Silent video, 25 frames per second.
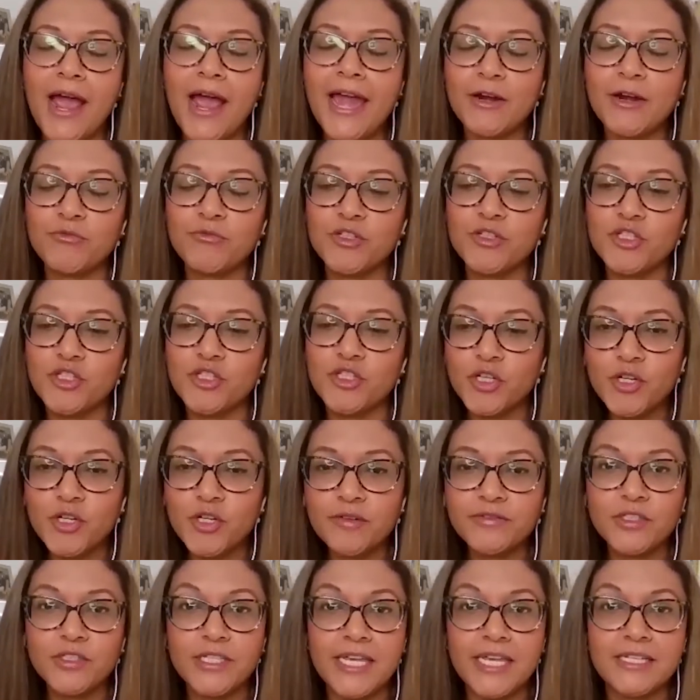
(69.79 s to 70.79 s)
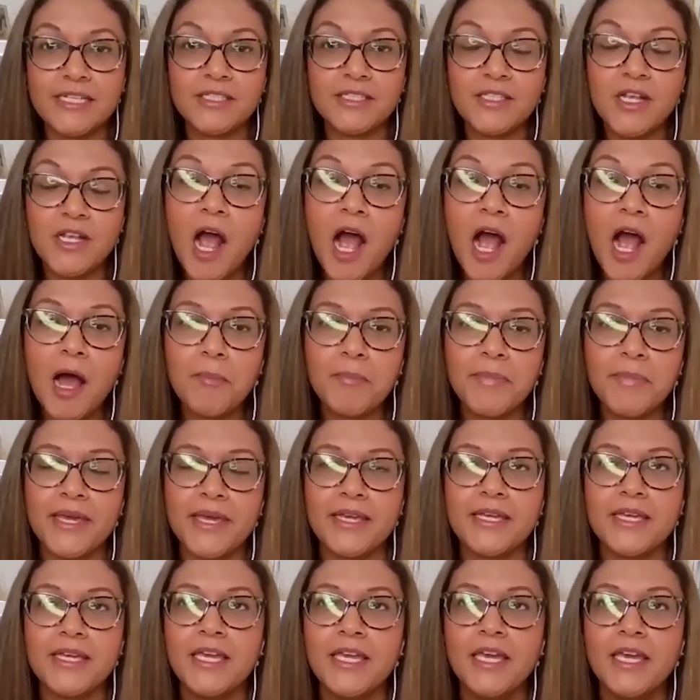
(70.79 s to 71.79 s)
had reserved today's
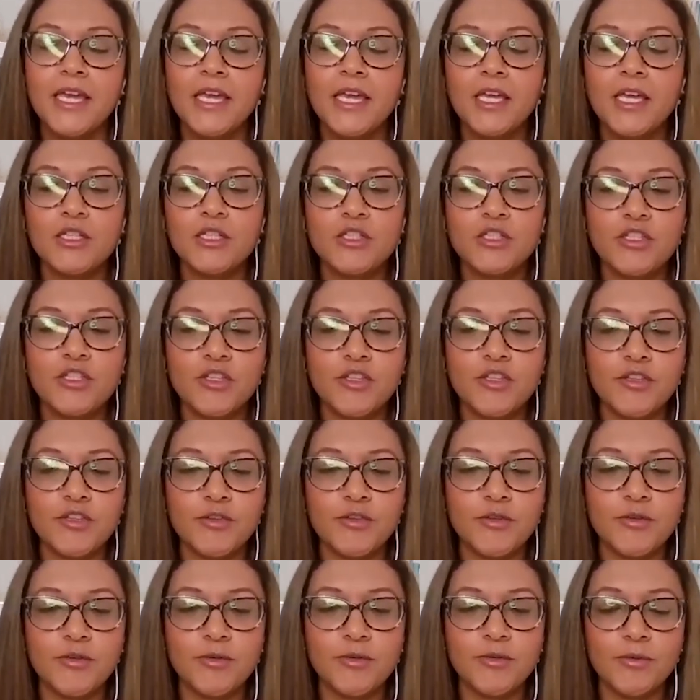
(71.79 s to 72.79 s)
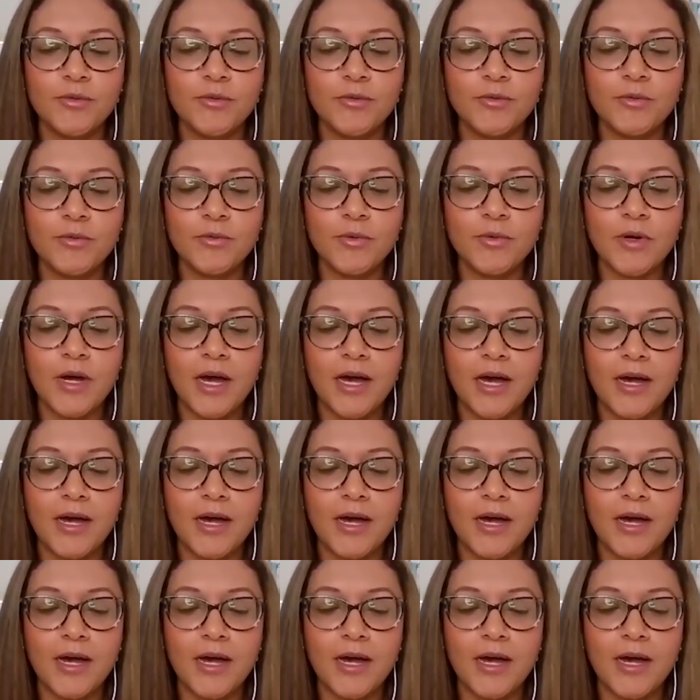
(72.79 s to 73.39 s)
topic to